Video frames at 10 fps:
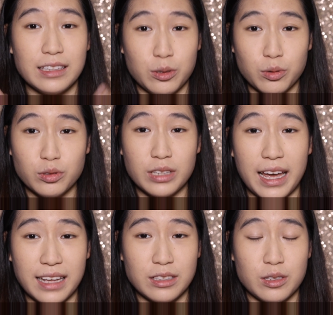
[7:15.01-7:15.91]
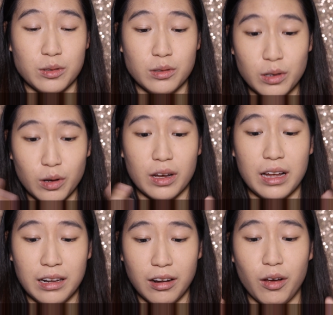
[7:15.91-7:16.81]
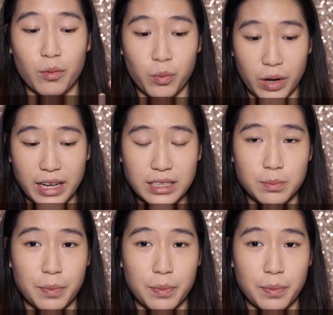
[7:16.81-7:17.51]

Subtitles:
do tend to look a lot worse,